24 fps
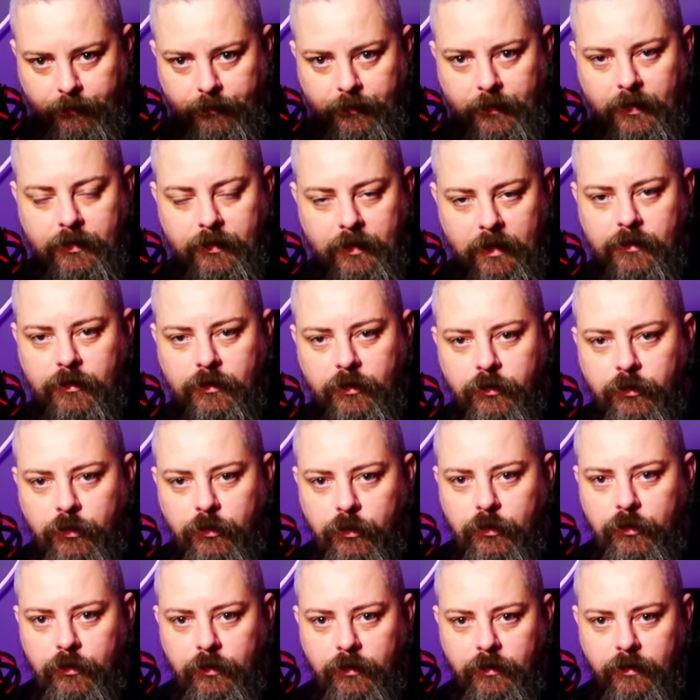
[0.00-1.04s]
that there's a
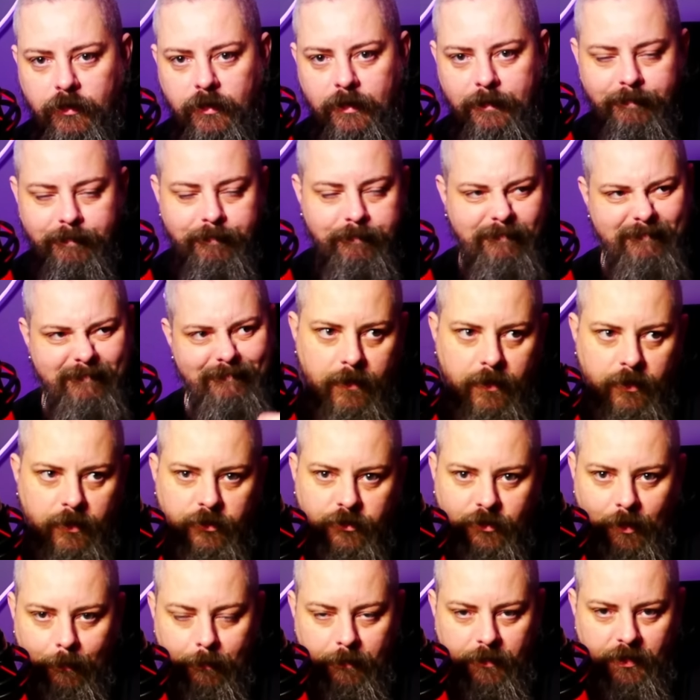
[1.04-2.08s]
certain
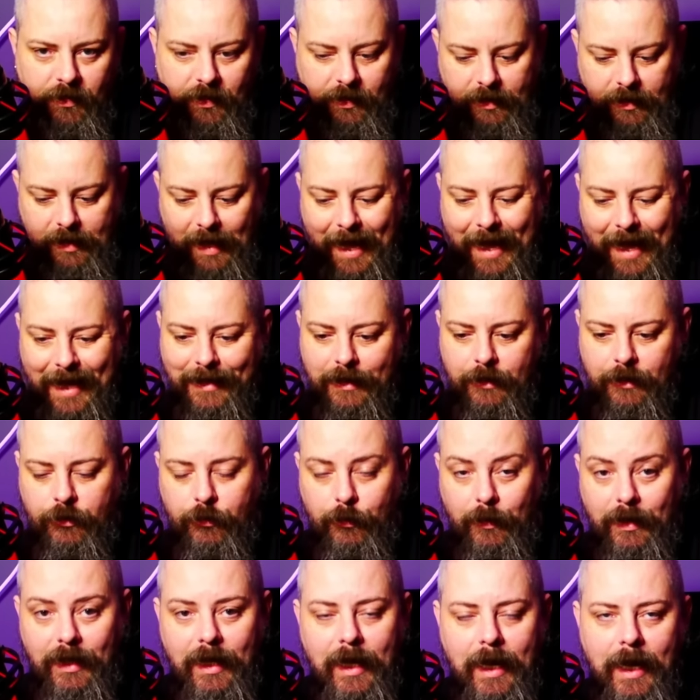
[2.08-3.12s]
something added
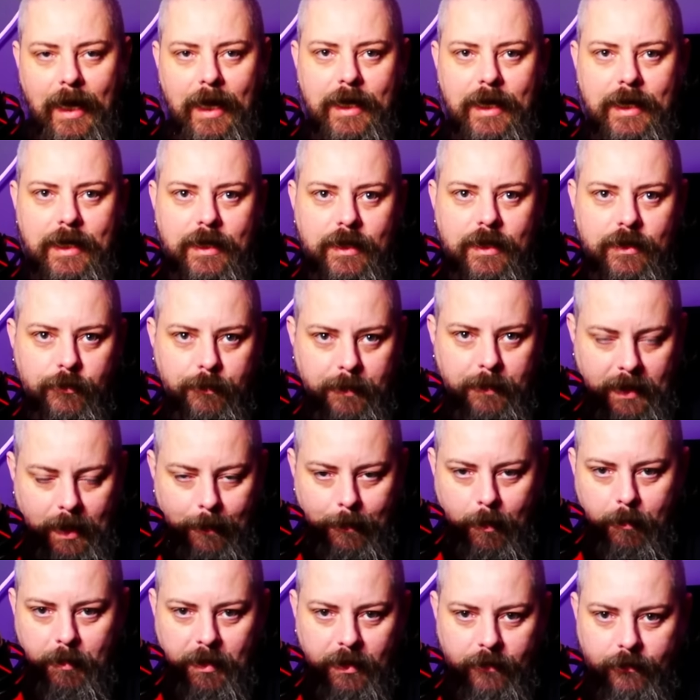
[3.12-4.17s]
to it, and it's become
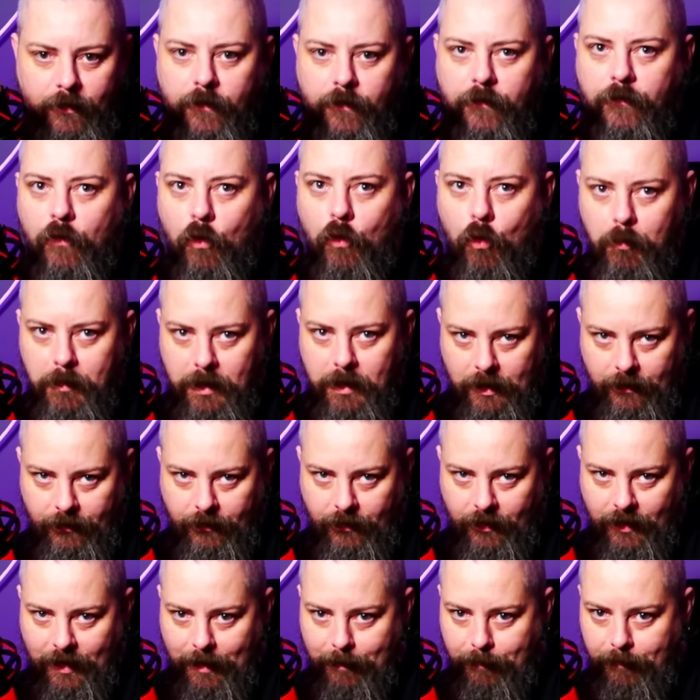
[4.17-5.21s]
a bit of a formula
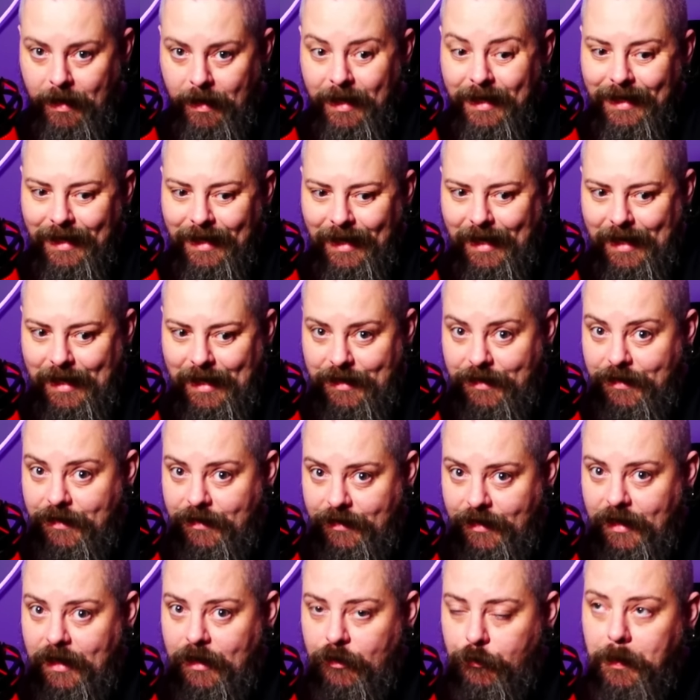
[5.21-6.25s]
for them.
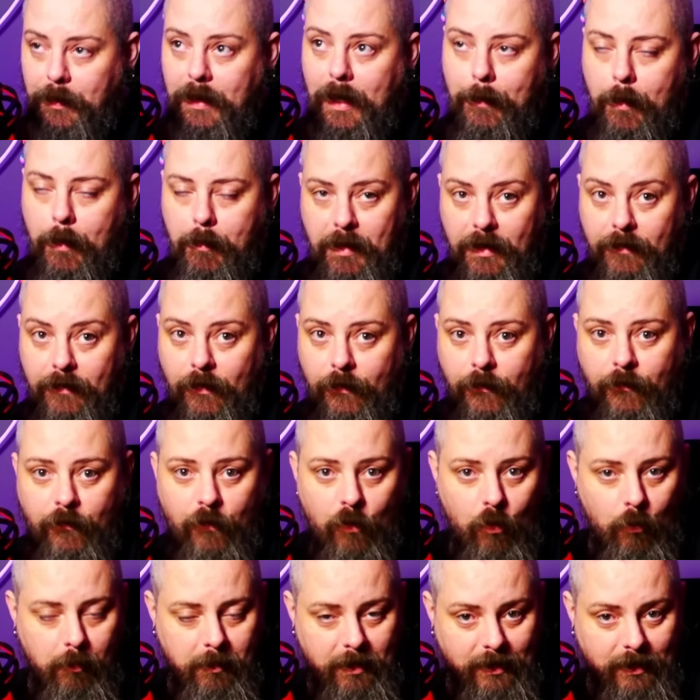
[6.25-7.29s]
And it's become a bit of a
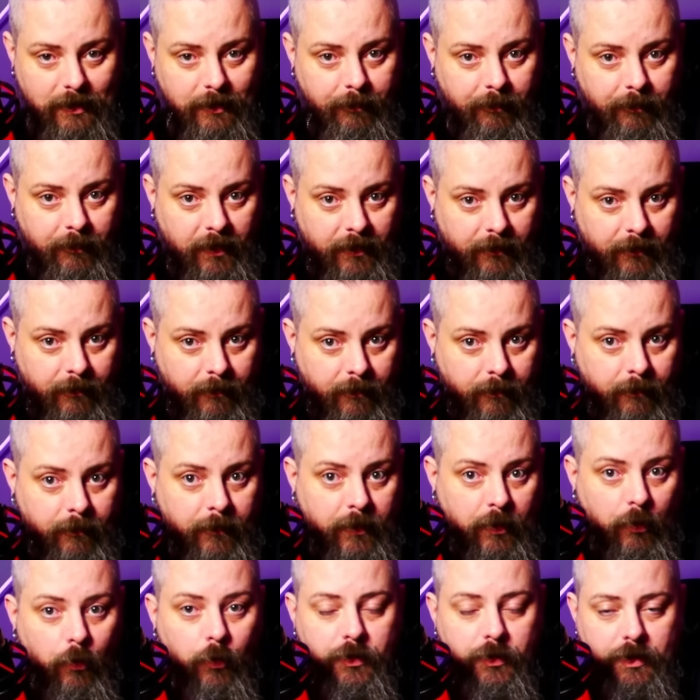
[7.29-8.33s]
formula that
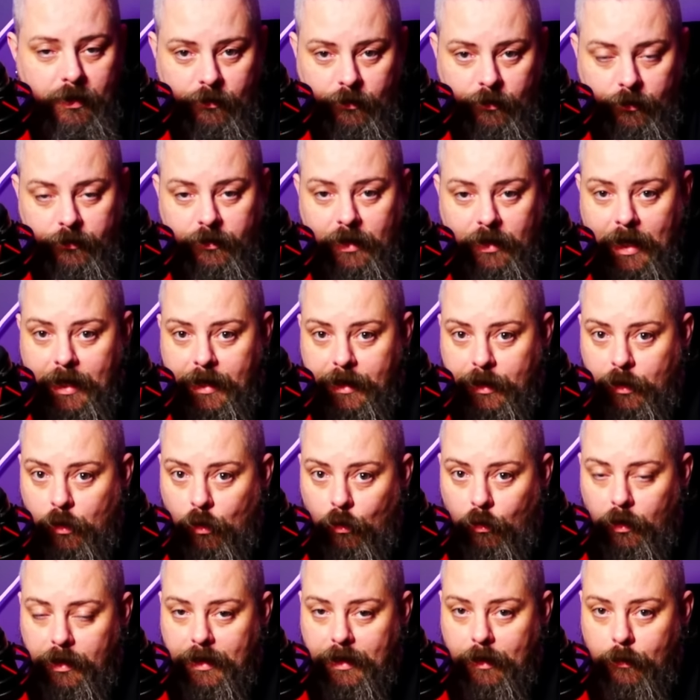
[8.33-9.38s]
their audience has started
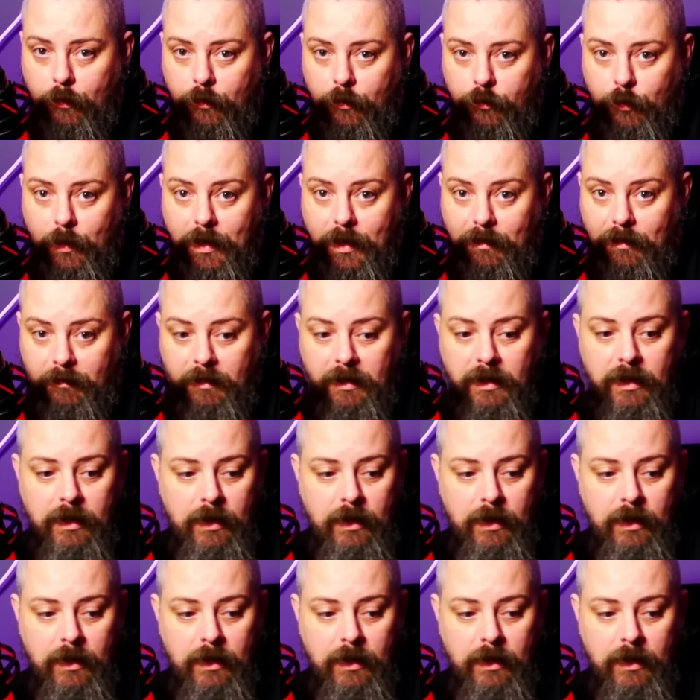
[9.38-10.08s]
calling out as well.